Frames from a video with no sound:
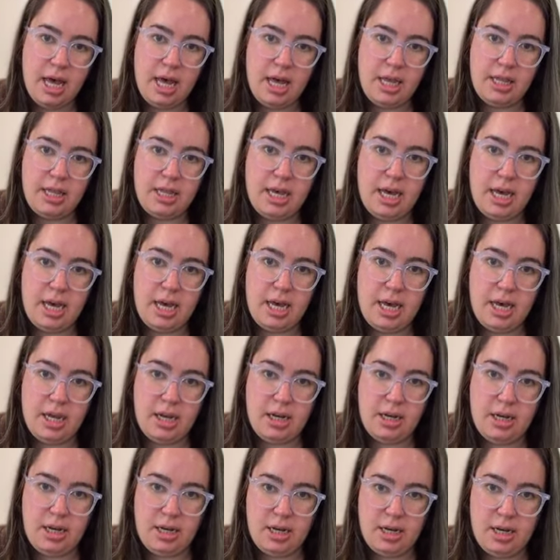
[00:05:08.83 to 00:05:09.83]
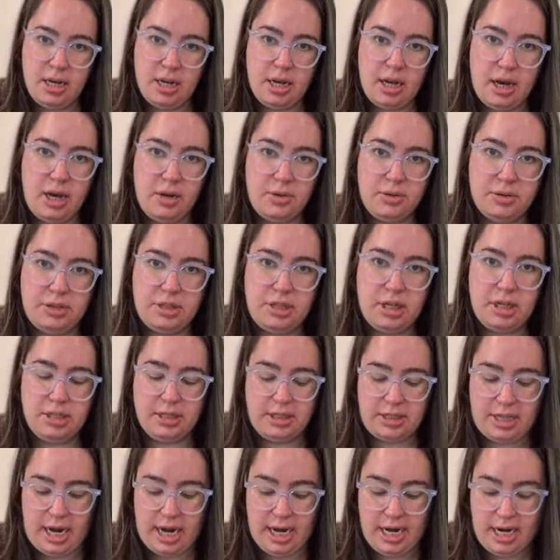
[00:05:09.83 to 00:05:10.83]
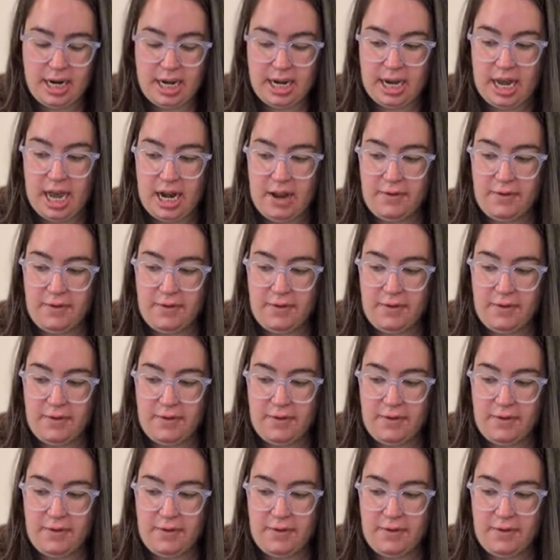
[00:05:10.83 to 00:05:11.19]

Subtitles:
And then I will start signing.